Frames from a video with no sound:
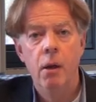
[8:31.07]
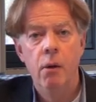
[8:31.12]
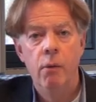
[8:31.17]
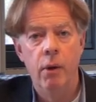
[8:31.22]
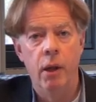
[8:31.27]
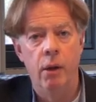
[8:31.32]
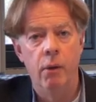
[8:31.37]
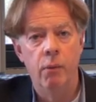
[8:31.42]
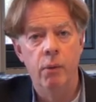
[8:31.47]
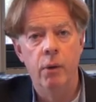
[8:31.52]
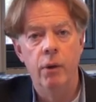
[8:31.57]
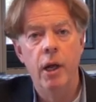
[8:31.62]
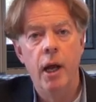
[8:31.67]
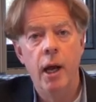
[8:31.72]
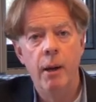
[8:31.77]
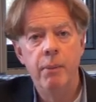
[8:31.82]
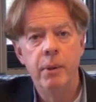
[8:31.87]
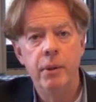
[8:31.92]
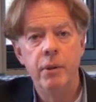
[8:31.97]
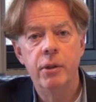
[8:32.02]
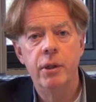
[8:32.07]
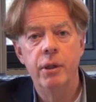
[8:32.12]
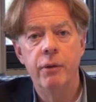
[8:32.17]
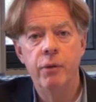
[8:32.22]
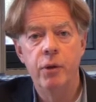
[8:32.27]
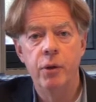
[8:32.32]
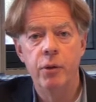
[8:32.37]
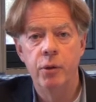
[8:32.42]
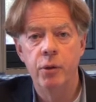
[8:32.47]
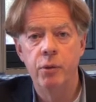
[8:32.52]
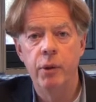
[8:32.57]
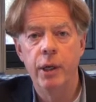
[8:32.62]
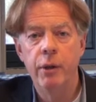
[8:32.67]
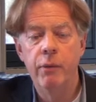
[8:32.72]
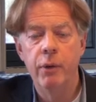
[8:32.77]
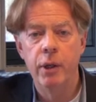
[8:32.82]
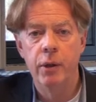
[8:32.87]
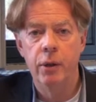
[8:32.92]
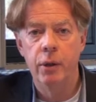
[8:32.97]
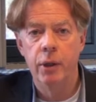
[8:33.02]
Well, what happens if you do
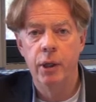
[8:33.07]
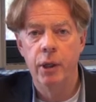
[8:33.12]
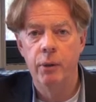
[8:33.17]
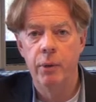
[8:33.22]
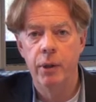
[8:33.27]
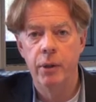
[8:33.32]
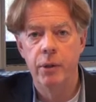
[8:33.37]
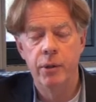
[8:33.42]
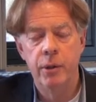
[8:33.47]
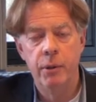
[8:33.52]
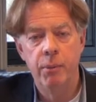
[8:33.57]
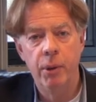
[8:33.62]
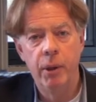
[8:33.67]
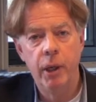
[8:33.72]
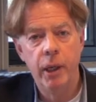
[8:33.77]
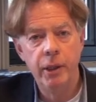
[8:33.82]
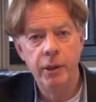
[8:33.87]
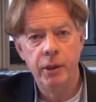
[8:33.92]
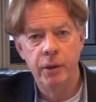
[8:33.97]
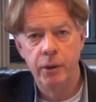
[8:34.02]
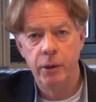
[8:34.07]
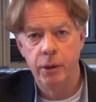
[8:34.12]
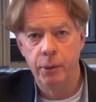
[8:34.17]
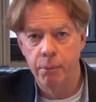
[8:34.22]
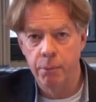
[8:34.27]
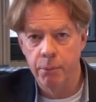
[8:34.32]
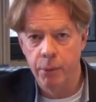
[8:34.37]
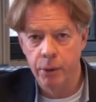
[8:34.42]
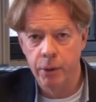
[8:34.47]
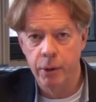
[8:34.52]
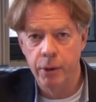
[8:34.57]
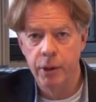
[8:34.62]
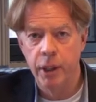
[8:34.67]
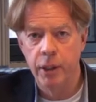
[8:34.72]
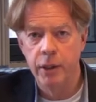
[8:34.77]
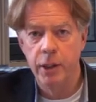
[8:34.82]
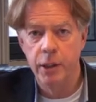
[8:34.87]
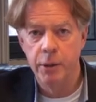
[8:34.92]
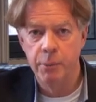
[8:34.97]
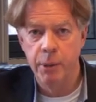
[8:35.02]
inquiry learning with a simulation? The model
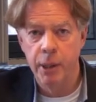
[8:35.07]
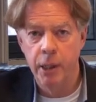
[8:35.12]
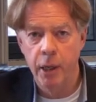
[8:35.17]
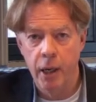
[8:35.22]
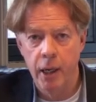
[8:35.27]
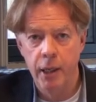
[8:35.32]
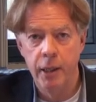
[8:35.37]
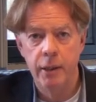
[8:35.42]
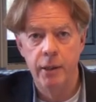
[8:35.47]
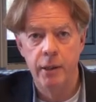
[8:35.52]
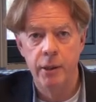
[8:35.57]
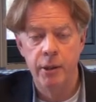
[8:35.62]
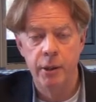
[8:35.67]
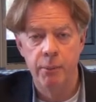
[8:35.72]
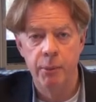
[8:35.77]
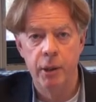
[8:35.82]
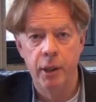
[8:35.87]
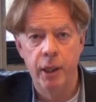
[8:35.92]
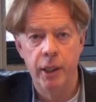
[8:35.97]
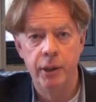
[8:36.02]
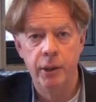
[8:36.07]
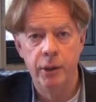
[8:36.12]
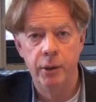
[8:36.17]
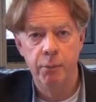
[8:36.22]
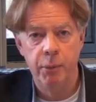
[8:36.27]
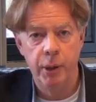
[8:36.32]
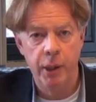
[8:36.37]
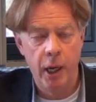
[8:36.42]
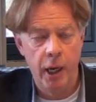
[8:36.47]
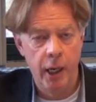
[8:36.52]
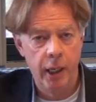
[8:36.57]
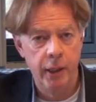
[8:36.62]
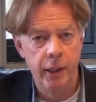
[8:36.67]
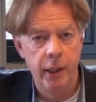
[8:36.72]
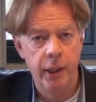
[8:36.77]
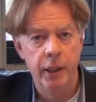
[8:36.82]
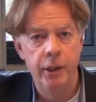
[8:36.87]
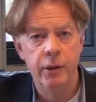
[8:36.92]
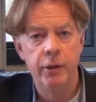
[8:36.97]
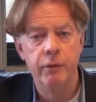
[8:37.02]
that is behind the simulation, behind
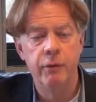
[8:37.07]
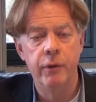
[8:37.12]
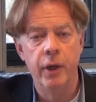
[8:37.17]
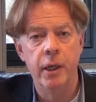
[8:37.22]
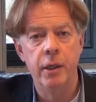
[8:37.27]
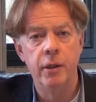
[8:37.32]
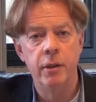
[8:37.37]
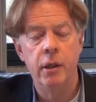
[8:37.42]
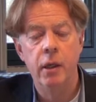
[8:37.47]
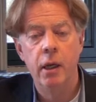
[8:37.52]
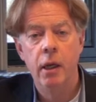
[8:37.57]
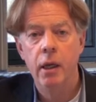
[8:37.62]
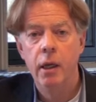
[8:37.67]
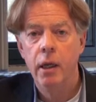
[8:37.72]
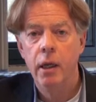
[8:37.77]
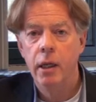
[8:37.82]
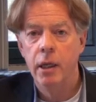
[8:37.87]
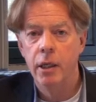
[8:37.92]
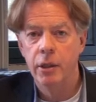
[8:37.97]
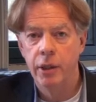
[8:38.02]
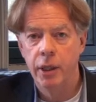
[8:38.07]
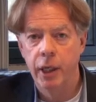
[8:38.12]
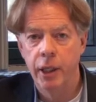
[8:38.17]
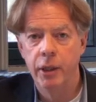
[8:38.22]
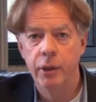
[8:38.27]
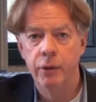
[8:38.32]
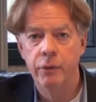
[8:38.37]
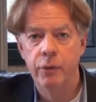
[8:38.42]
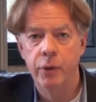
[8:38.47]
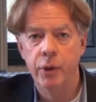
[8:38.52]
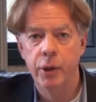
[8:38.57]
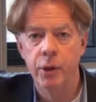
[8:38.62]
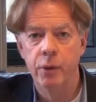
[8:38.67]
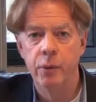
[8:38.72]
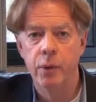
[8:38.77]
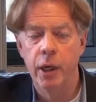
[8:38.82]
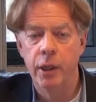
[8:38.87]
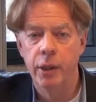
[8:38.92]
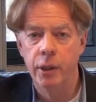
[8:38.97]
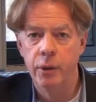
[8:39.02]
the interface, is hidden for
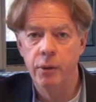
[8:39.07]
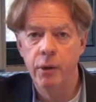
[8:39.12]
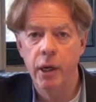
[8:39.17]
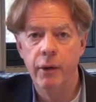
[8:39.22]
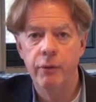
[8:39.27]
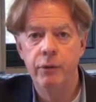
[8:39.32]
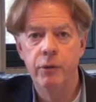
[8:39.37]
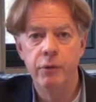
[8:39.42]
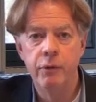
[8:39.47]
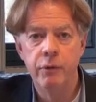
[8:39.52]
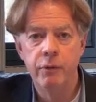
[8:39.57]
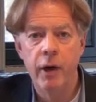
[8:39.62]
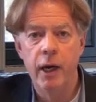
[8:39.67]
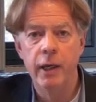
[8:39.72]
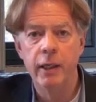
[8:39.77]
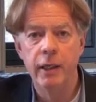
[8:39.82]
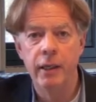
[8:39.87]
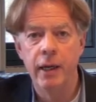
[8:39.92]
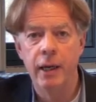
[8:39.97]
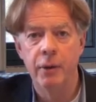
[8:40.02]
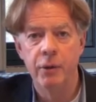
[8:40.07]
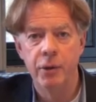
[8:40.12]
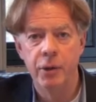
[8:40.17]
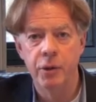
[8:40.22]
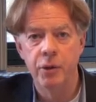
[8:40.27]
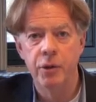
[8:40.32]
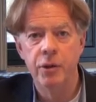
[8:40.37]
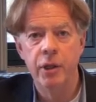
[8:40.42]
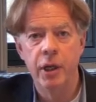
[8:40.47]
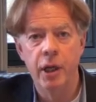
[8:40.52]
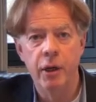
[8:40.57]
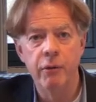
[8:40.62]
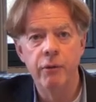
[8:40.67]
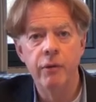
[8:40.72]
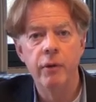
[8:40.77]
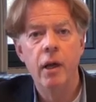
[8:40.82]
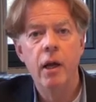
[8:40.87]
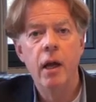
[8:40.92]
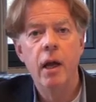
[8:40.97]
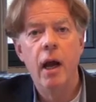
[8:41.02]
you, and you have to find it out
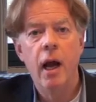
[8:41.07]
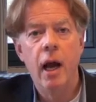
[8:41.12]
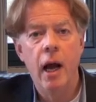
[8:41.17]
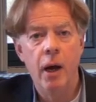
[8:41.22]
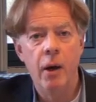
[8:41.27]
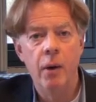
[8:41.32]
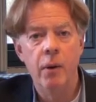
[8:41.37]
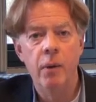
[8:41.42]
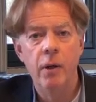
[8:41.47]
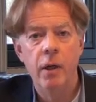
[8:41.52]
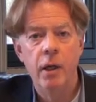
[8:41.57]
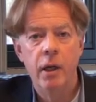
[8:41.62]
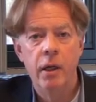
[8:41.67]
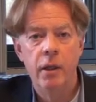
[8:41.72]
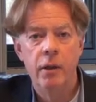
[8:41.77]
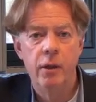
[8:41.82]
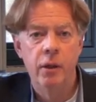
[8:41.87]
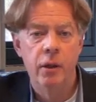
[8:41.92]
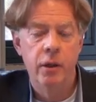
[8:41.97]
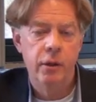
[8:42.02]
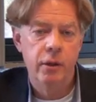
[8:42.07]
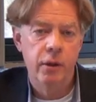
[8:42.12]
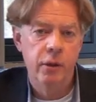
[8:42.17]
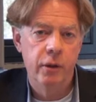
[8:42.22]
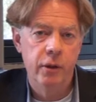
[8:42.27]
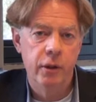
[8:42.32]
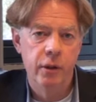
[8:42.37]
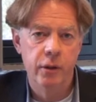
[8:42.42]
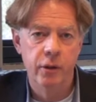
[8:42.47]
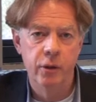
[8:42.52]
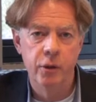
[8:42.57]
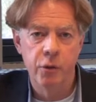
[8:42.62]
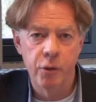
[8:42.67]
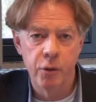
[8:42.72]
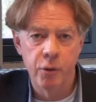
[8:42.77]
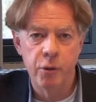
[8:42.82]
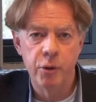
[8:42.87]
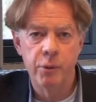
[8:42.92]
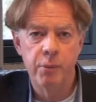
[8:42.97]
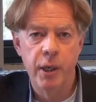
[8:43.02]
yourself how the
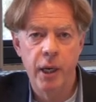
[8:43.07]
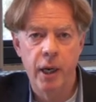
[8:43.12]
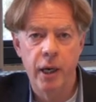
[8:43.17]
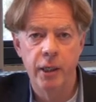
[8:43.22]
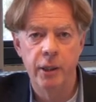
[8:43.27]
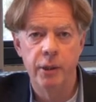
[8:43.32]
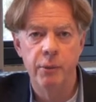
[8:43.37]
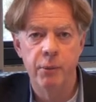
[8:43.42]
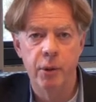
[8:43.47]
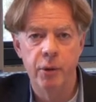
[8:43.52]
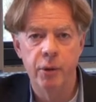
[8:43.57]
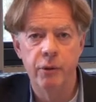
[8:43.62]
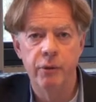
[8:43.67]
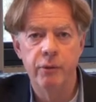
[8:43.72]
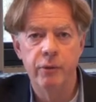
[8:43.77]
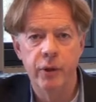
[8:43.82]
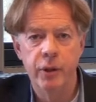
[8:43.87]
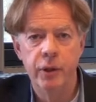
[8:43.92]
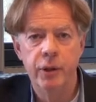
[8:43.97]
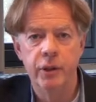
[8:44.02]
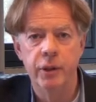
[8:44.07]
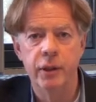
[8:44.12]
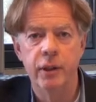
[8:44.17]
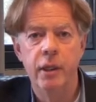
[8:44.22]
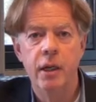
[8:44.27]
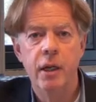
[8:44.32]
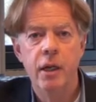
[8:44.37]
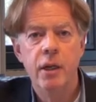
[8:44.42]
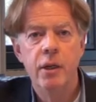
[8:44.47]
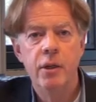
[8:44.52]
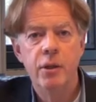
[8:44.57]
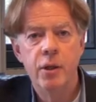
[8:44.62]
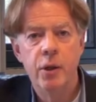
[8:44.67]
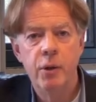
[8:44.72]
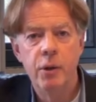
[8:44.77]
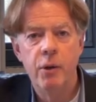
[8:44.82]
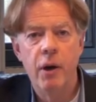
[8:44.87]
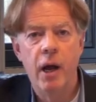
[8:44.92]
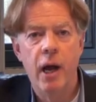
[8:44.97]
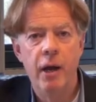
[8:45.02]
rules behind the model function. So
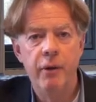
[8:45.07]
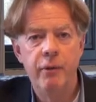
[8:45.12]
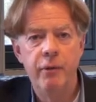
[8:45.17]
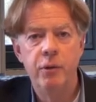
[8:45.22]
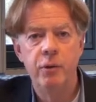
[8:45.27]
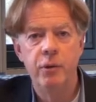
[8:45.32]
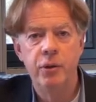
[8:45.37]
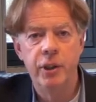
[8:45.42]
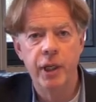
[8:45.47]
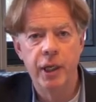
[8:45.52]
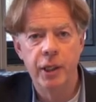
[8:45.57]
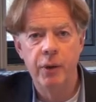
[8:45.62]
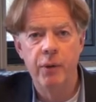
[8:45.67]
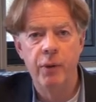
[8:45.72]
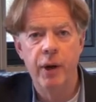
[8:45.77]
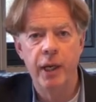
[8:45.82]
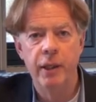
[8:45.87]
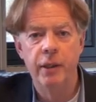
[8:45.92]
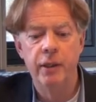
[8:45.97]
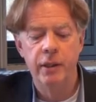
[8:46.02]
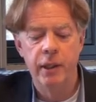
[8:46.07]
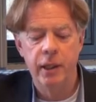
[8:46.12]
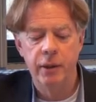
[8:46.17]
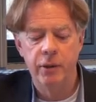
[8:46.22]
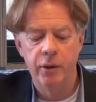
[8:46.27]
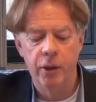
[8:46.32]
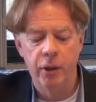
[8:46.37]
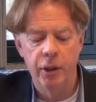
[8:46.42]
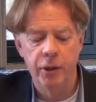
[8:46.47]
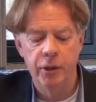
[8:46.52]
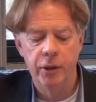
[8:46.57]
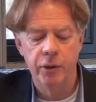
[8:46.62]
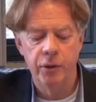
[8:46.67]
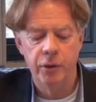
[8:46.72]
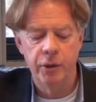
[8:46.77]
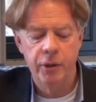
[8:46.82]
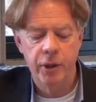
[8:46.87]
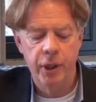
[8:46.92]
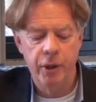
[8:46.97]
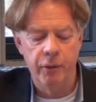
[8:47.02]
you have to generate that knowledge
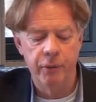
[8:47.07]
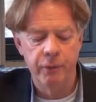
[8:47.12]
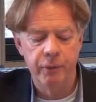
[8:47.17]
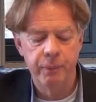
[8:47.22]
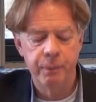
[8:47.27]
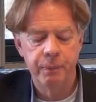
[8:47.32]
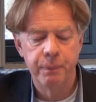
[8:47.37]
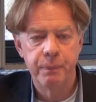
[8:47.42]
yourself.